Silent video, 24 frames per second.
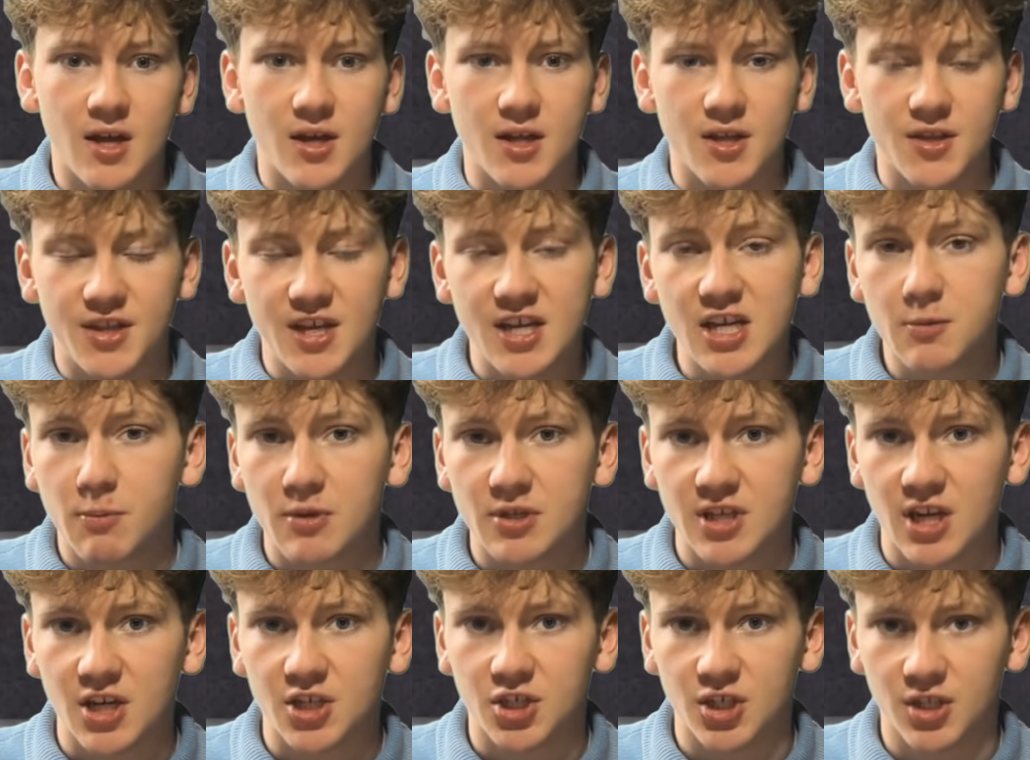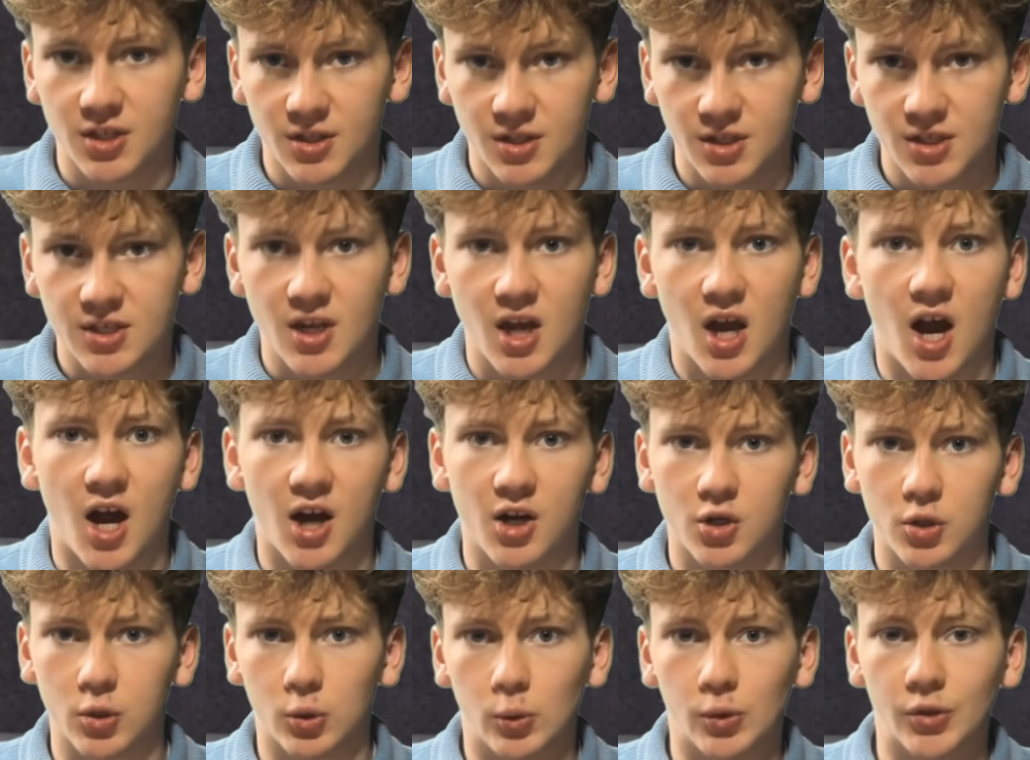These positions are
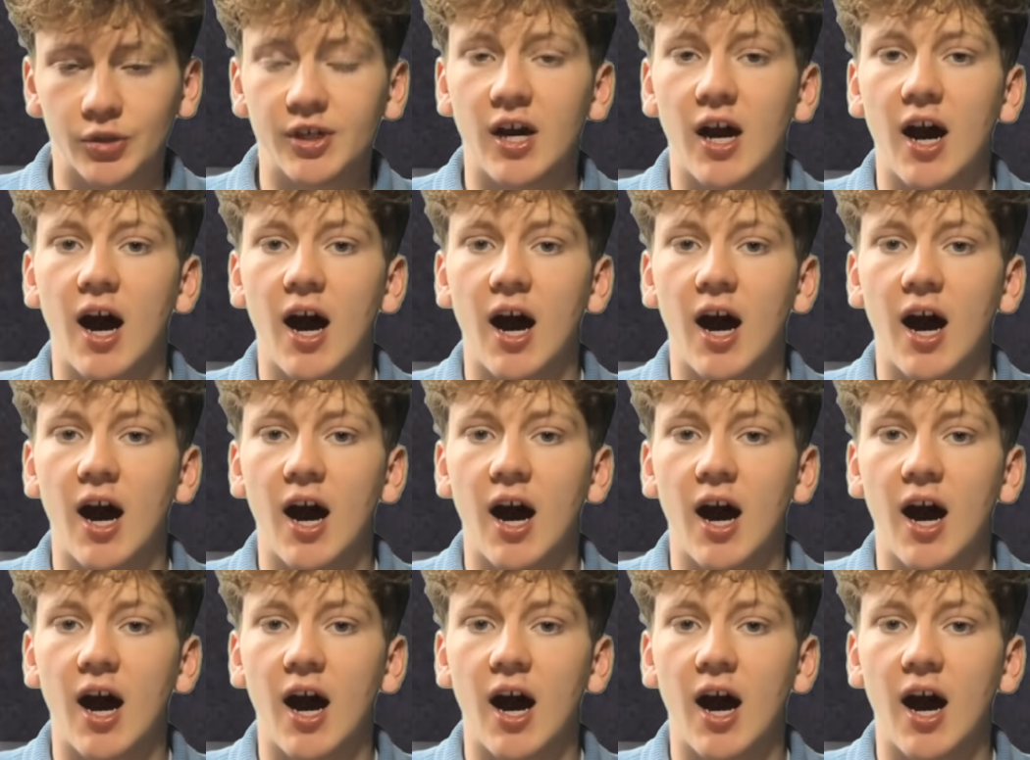called